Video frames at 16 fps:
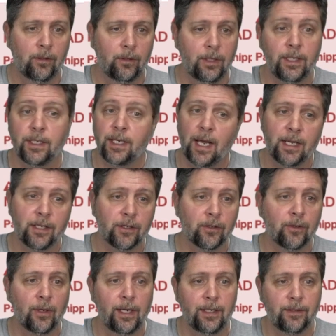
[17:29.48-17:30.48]
These guys are
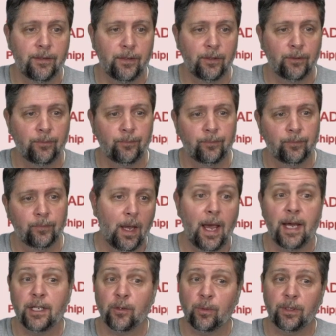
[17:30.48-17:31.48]
great too.
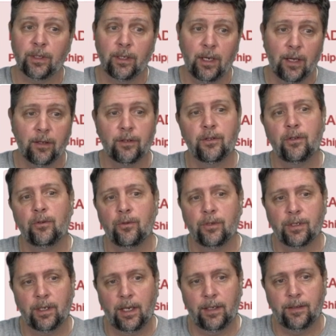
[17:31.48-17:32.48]
As with the other 2
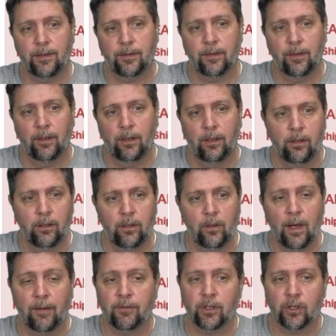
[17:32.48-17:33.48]
sites,
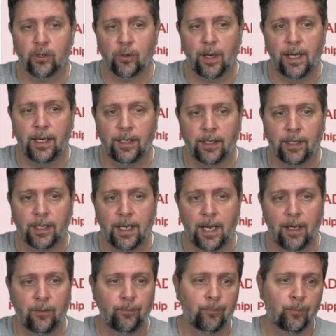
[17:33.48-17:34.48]
you have to create an
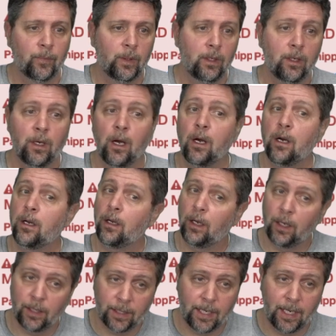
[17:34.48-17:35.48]
account.
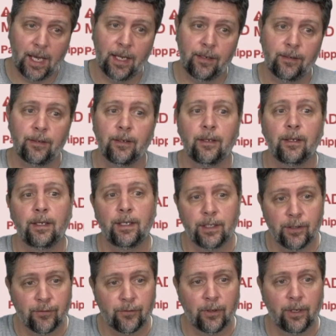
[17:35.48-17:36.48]
Again,
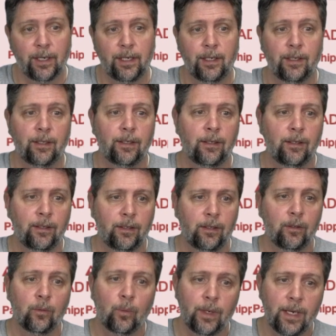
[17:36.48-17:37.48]
it's free.
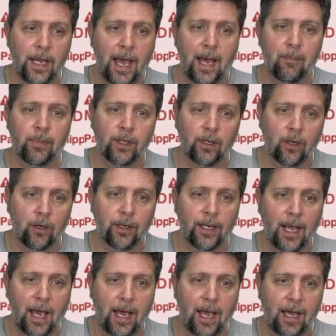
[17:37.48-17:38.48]
We happen to
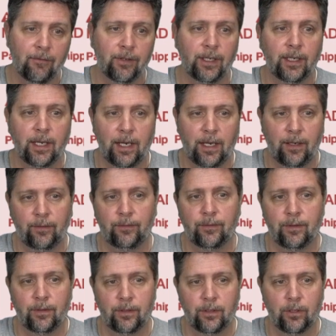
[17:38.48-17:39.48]
already have an account,
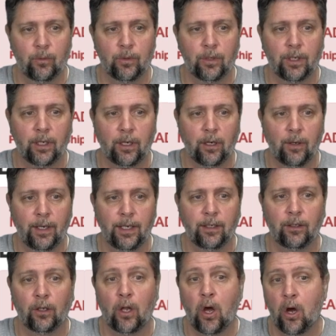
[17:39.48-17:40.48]
so we're going to go ahead
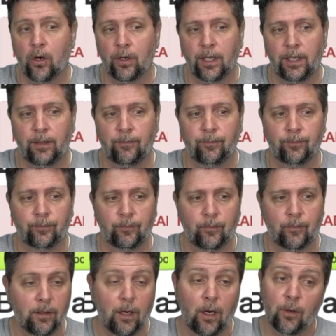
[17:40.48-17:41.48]
and log in.
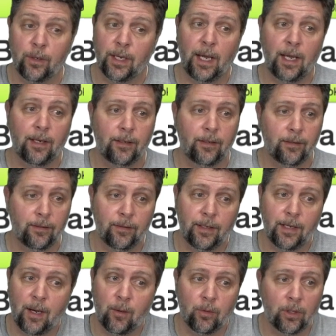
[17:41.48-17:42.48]
Okay,
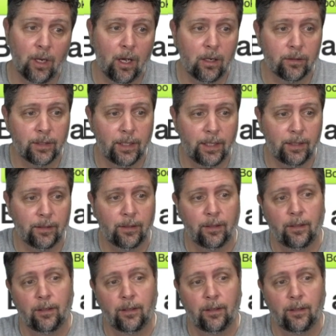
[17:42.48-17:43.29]
now we're logged in.